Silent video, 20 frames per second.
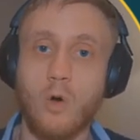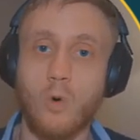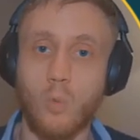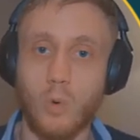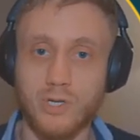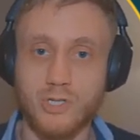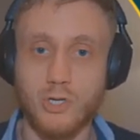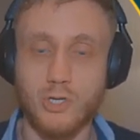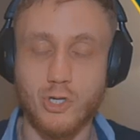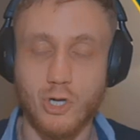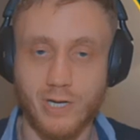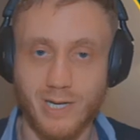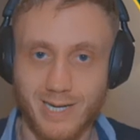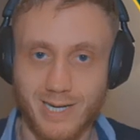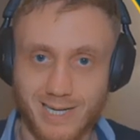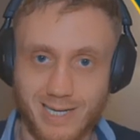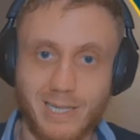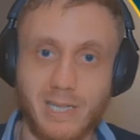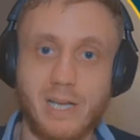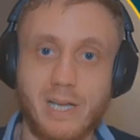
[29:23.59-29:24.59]
once you start
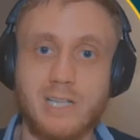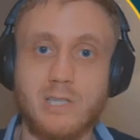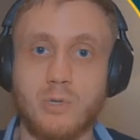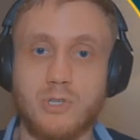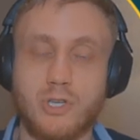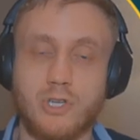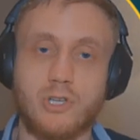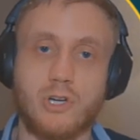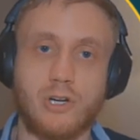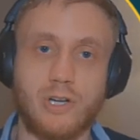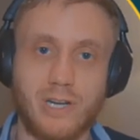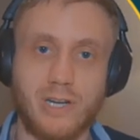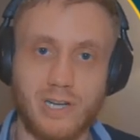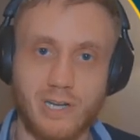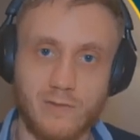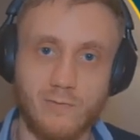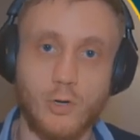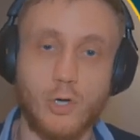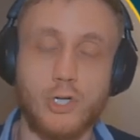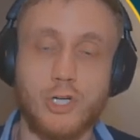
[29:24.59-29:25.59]
getting clicks, once you start getting
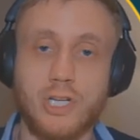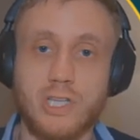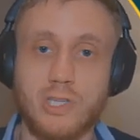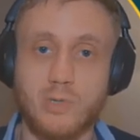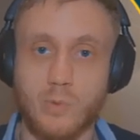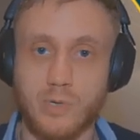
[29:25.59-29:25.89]
conversions,